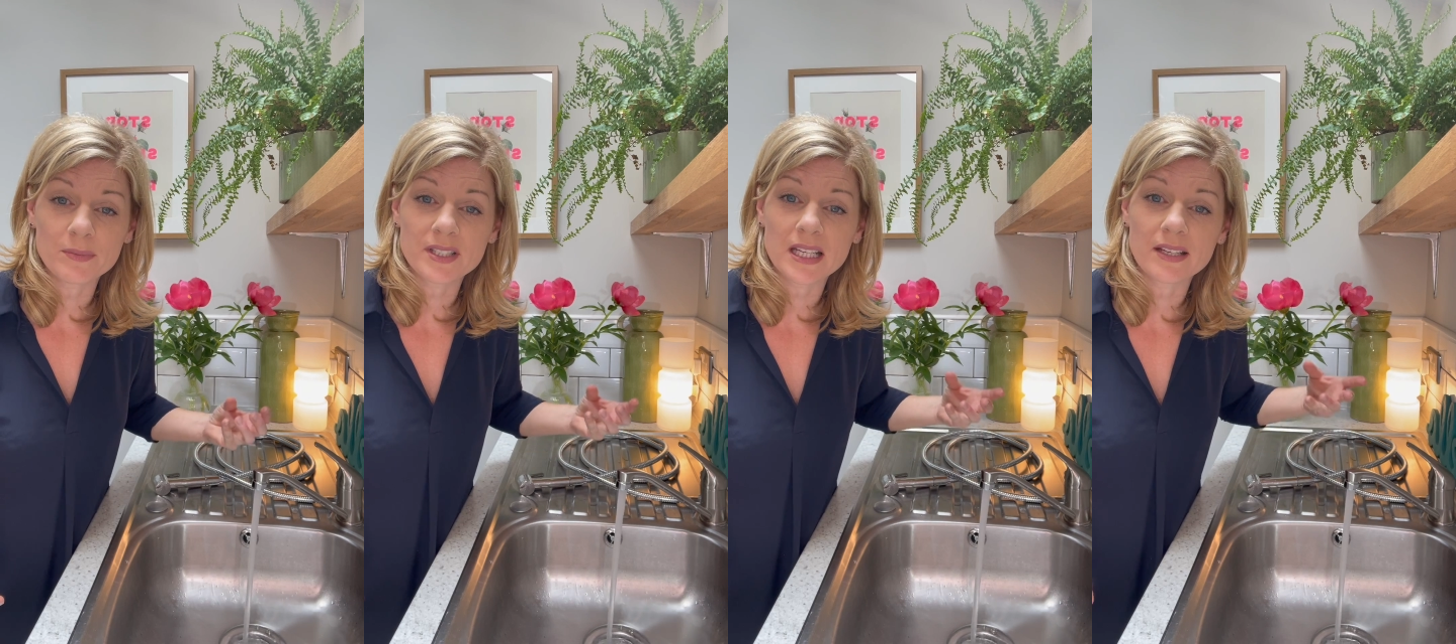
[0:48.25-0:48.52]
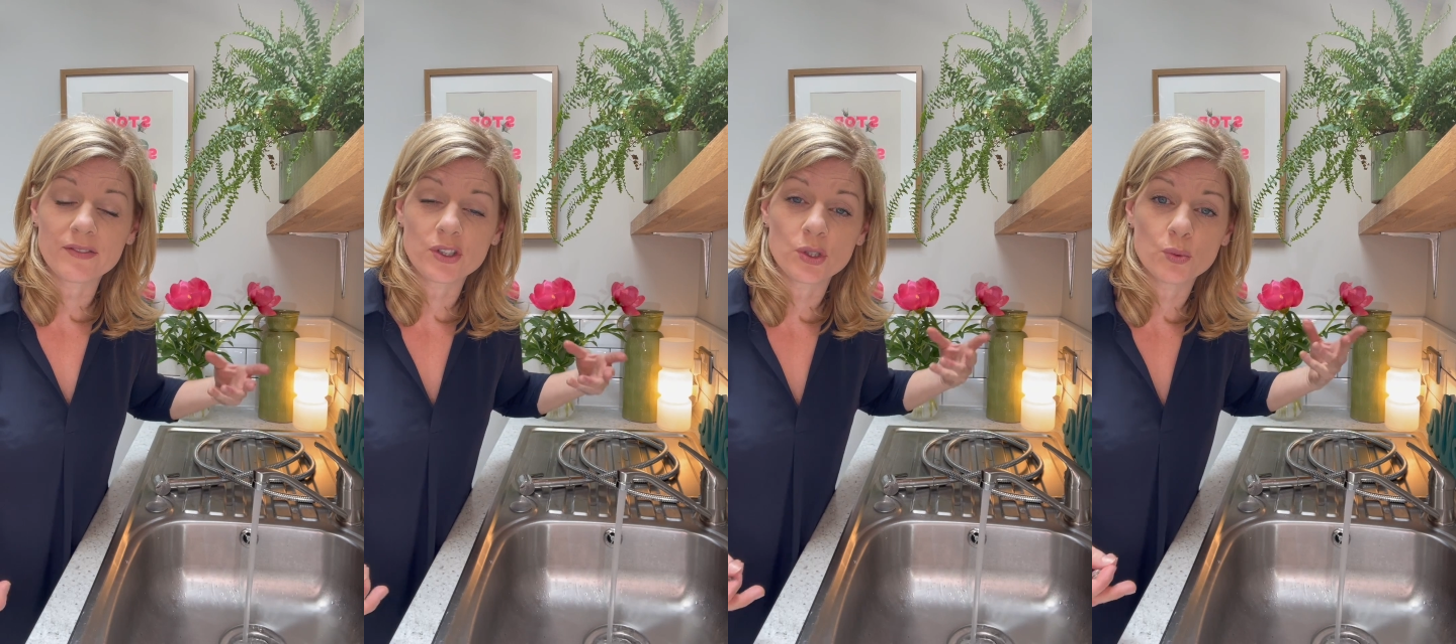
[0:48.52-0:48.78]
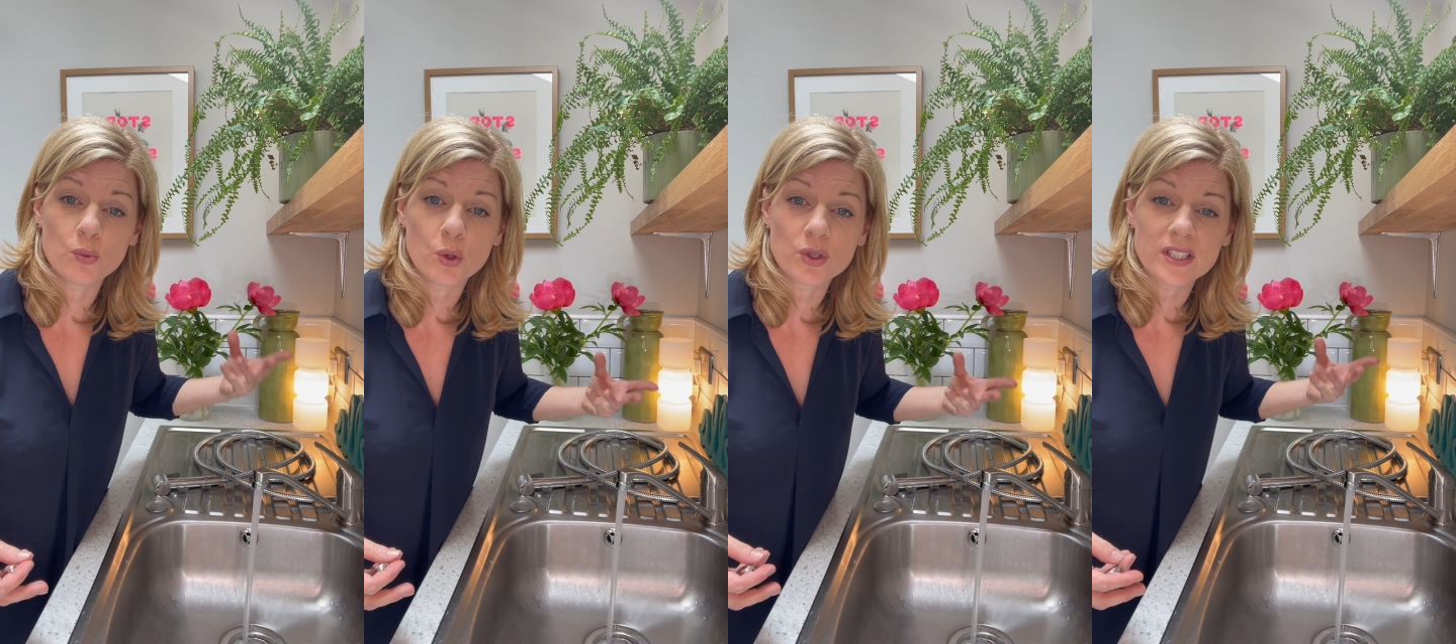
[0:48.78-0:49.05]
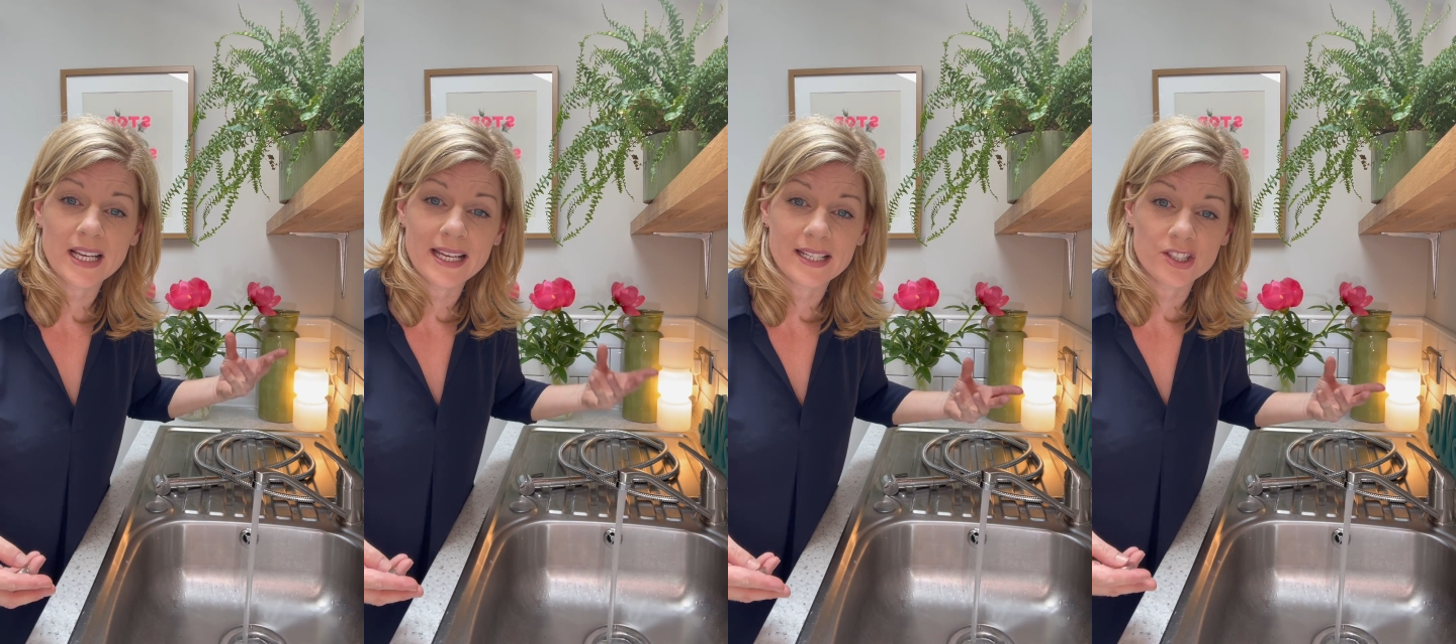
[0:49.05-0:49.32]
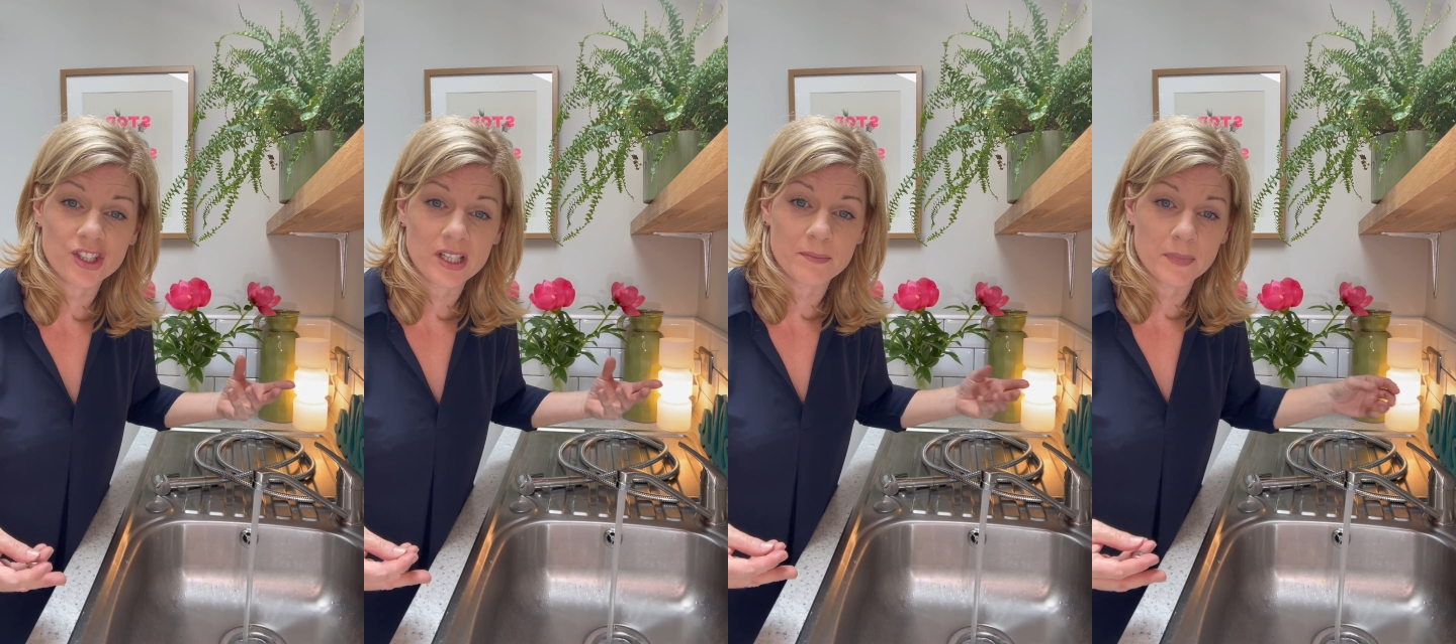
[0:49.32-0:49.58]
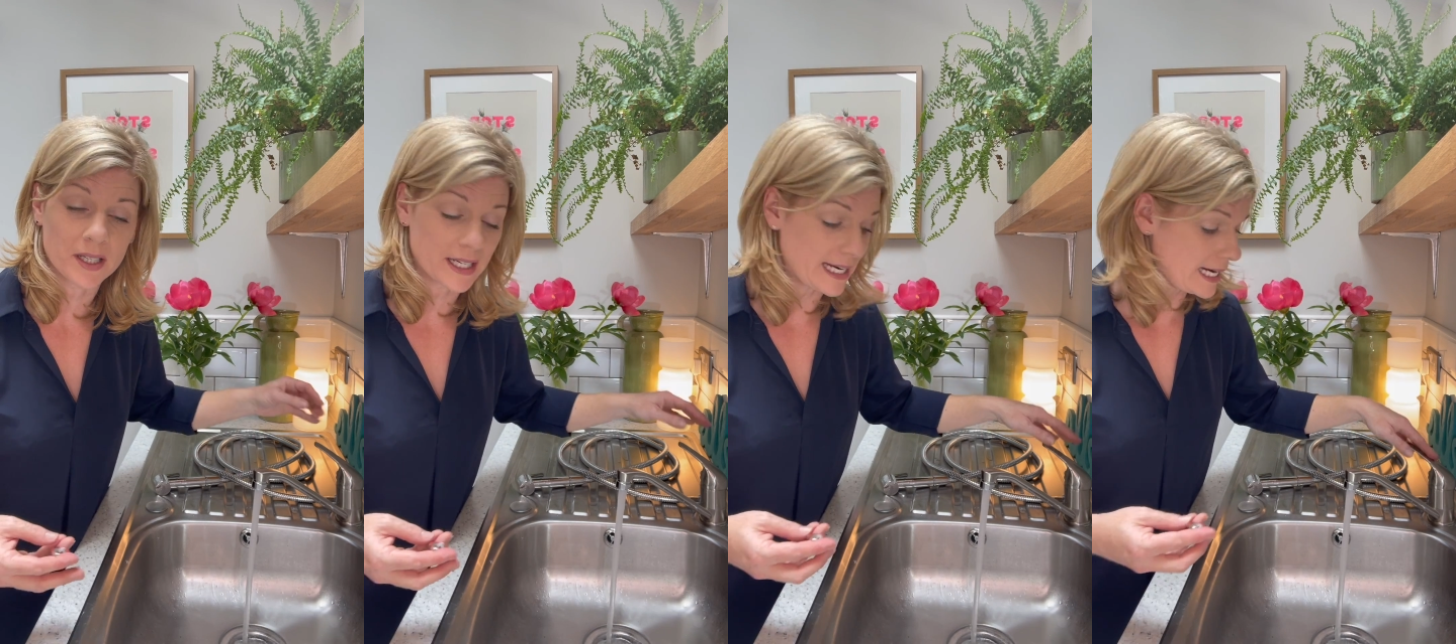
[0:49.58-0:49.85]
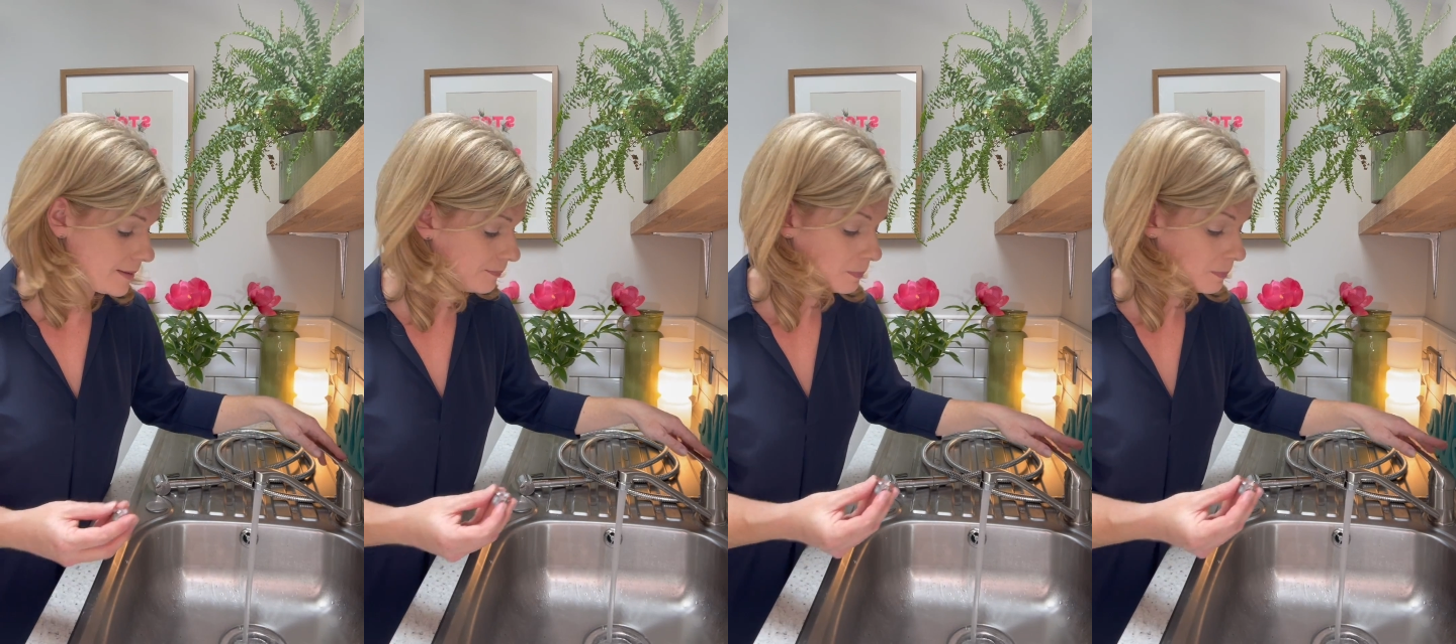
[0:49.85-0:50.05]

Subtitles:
saving you water, energy and money.